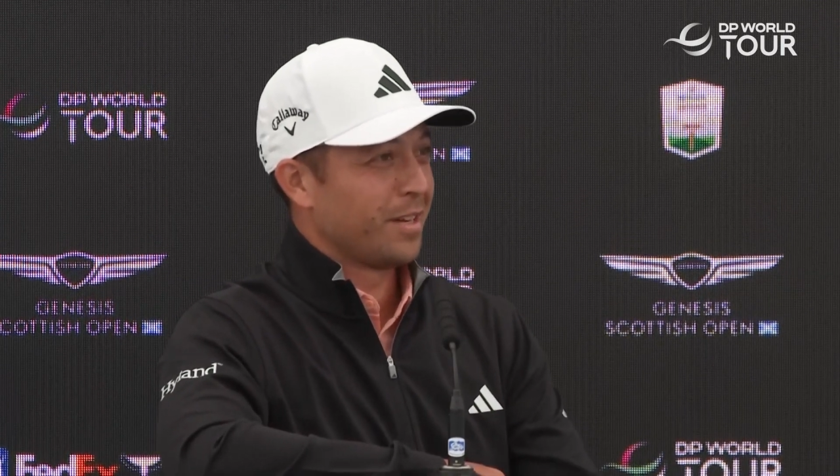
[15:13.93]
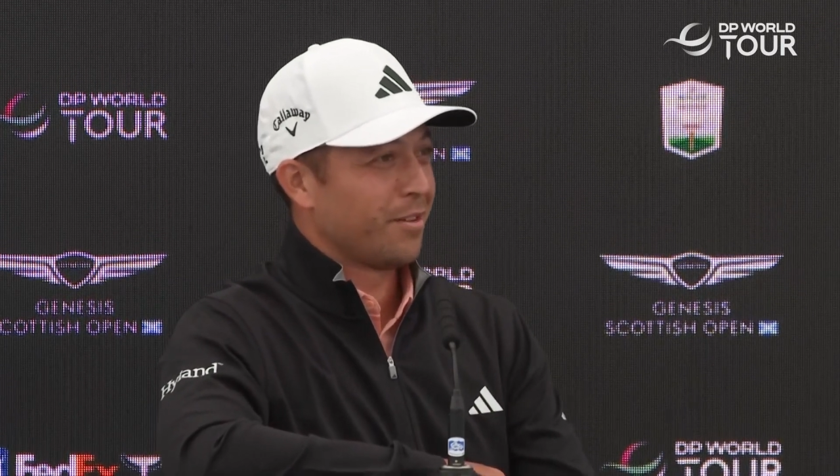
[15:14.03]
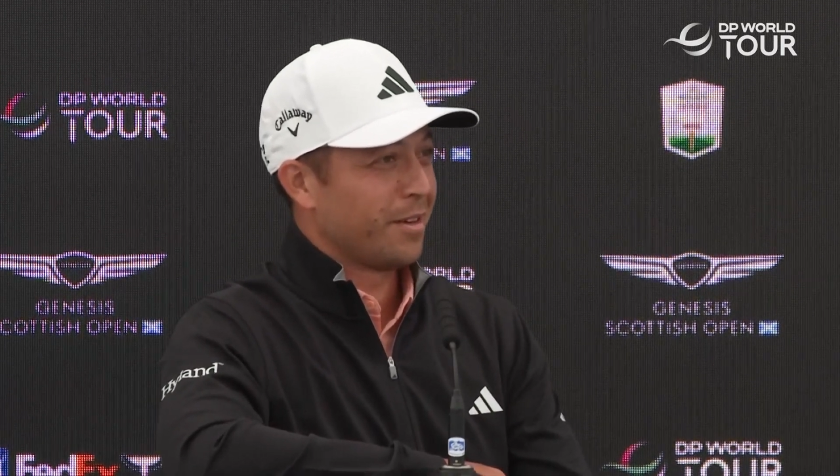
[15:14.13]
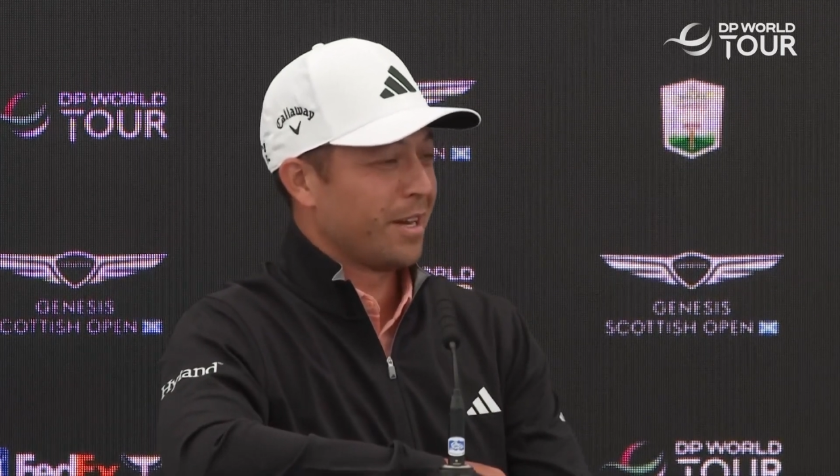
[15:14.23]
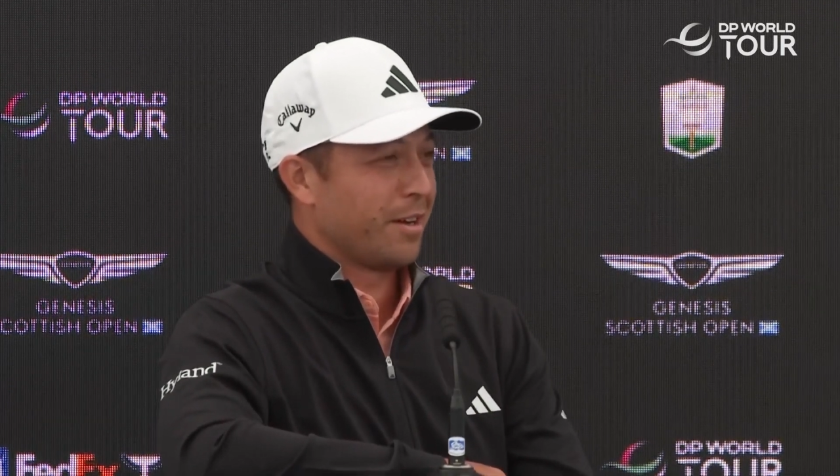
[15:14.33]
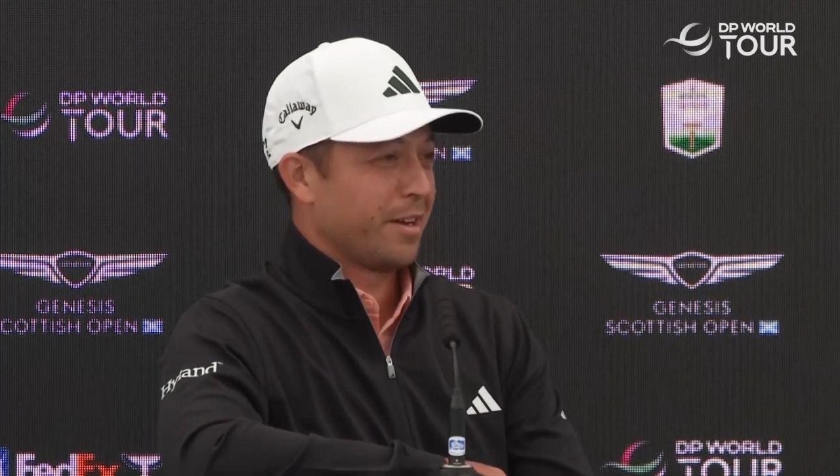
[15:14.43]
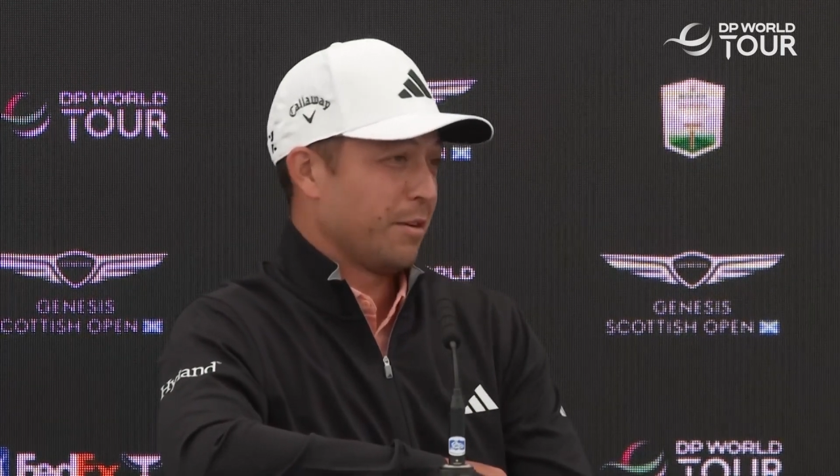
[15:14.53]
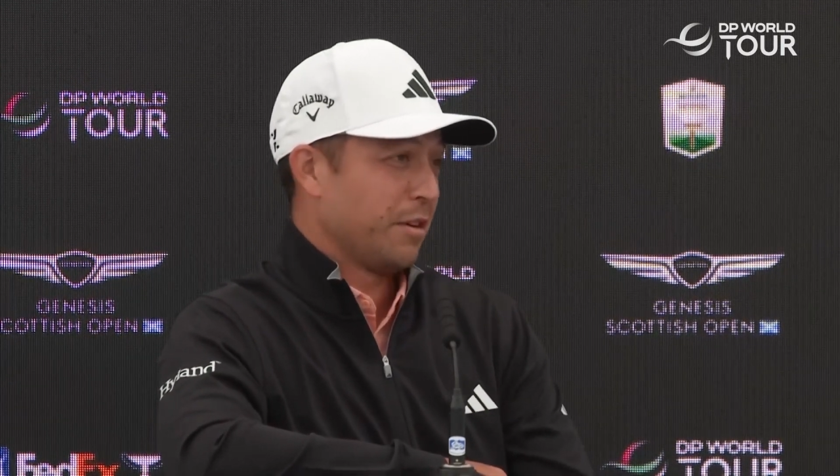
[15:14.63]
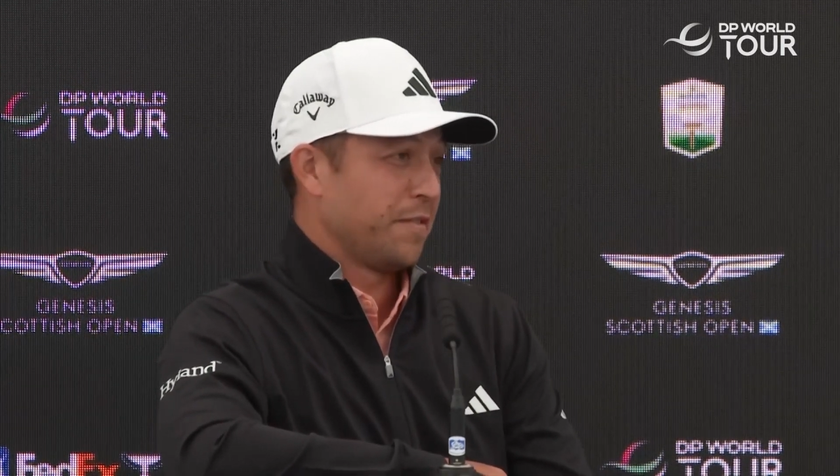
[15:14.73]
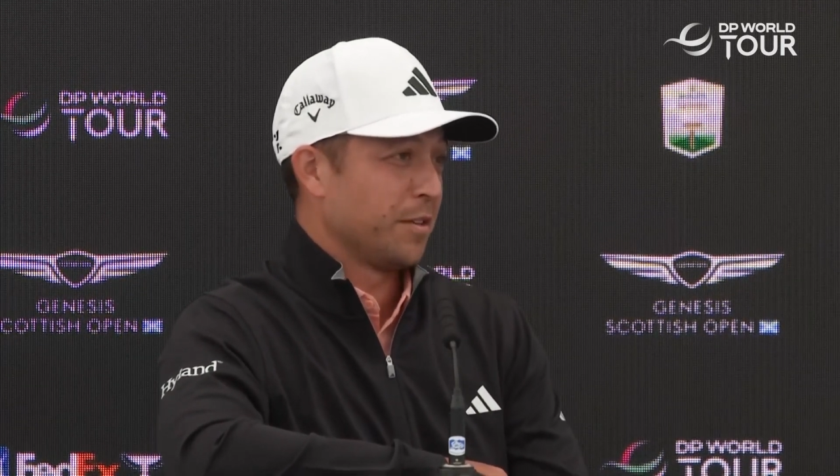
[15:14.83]
how how,
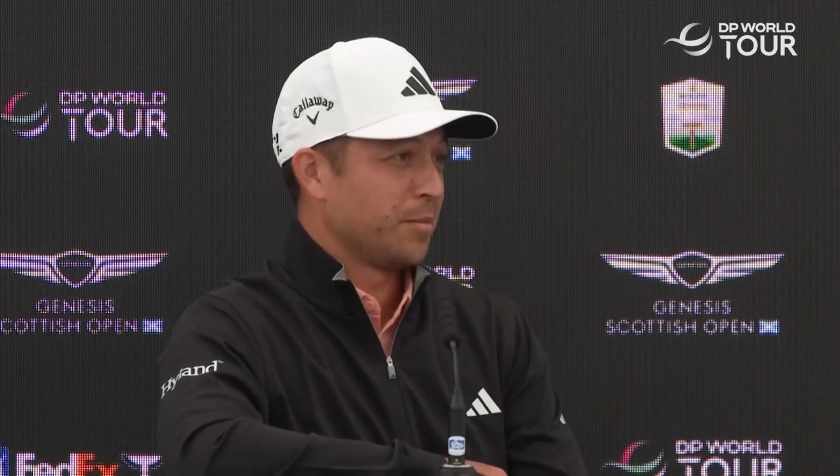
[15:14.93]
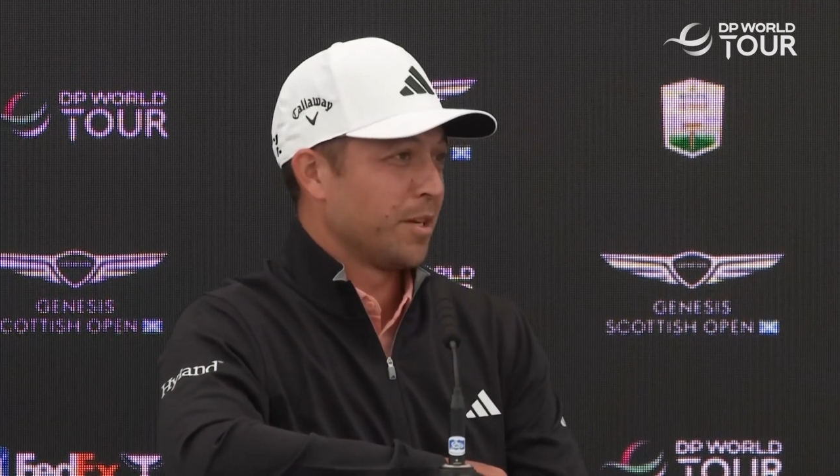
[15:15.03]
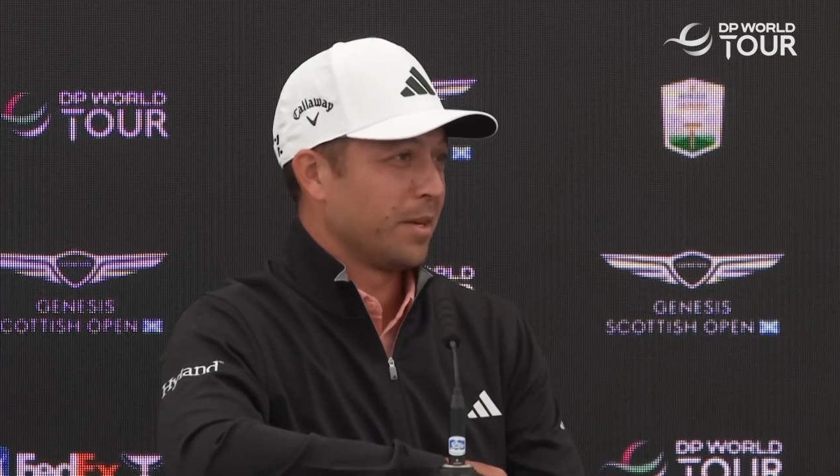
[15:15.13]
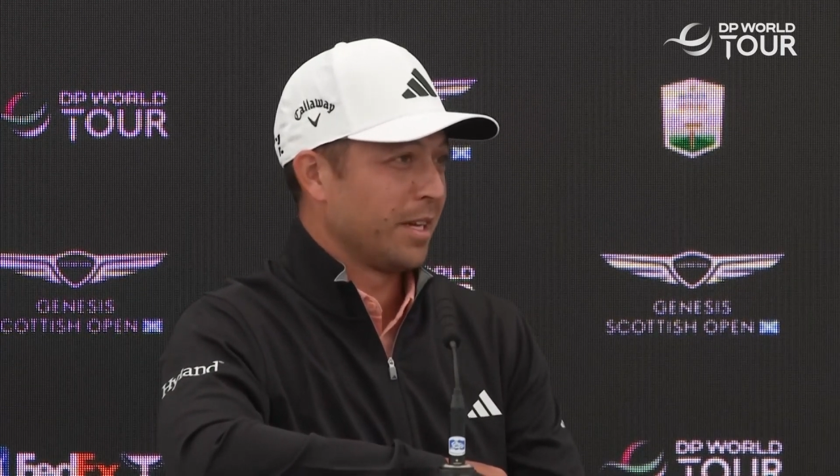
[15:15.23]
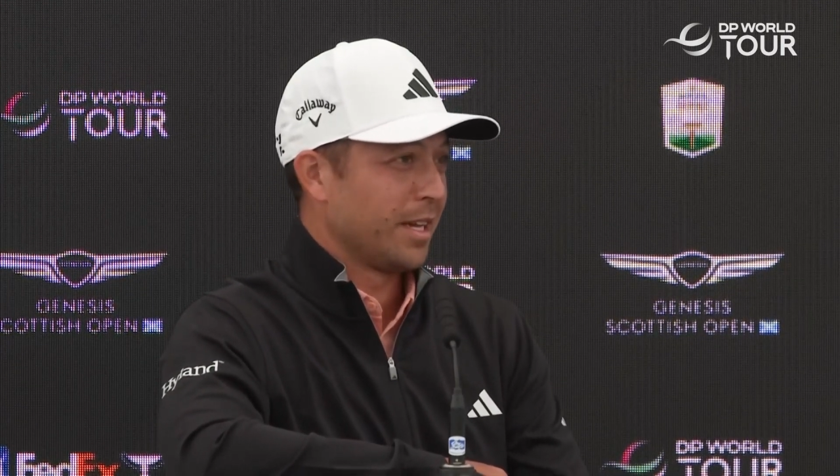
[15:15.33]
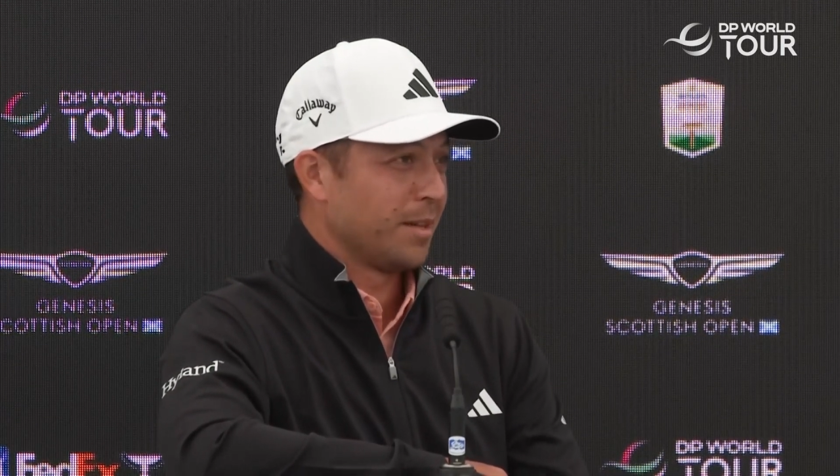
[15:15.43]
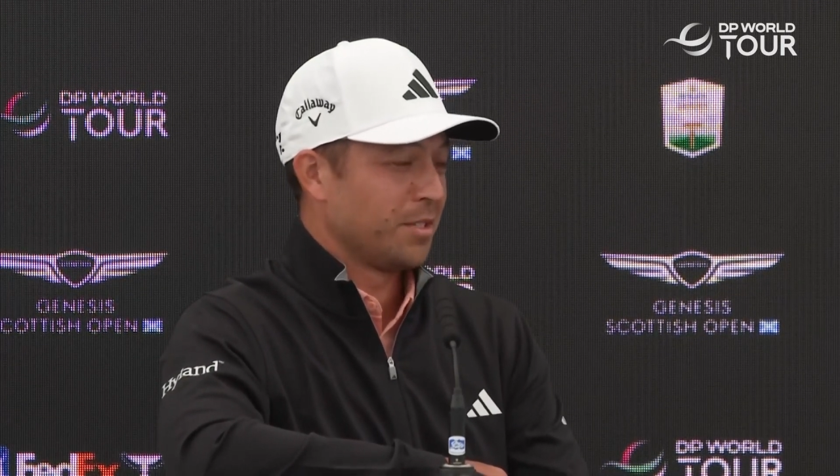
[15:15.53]
how I felt about my game.